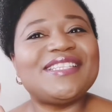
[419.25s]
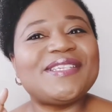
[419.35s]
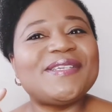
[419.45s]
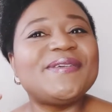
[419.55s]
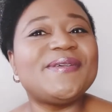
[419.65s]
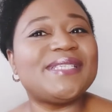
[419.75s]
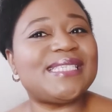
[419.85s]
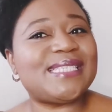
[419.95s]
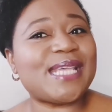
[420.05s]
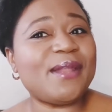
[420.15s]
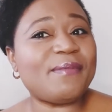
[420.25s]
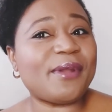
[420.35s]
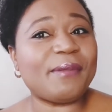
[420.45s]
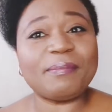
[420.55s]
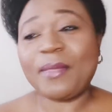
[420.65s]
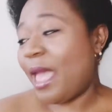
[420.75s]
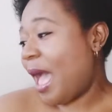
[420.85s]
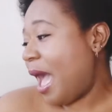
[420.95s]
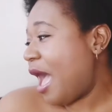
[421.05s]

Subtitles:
to celebrate. I